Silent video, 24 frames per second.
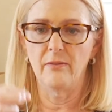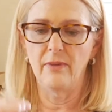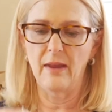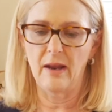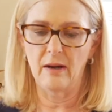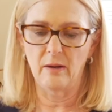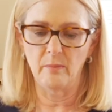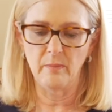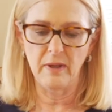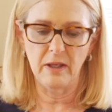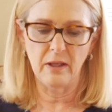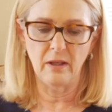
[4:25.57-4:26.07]
and
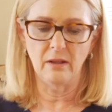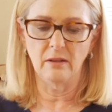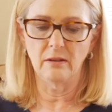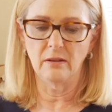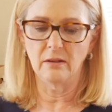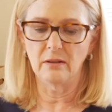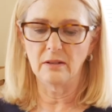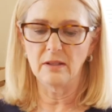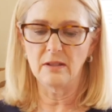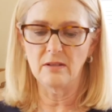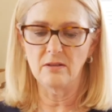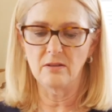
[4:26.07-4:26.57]
that'll make it a
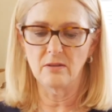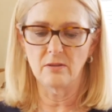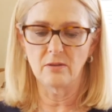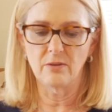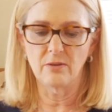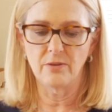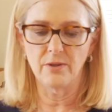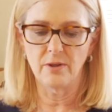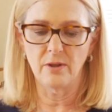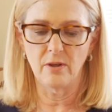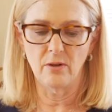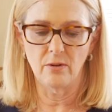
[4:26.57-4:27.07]
little easier
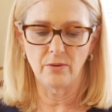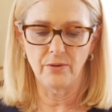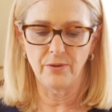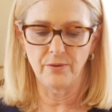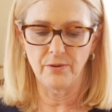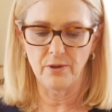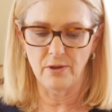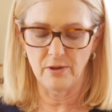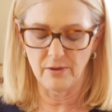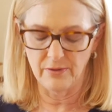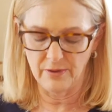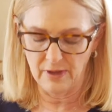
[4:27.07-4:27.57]
to go
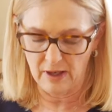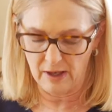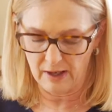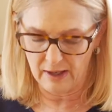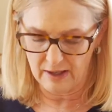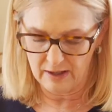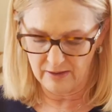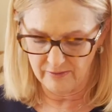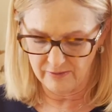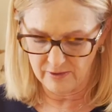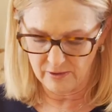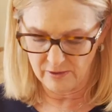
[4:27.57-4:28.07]
through the eye
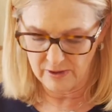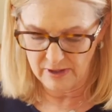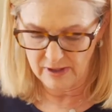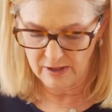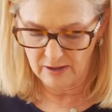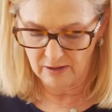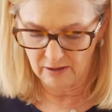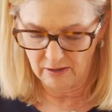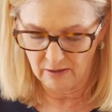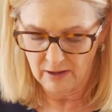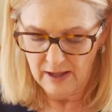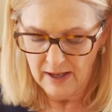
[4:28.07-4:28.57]
of your
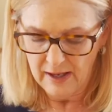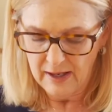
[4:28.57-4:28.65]
needle.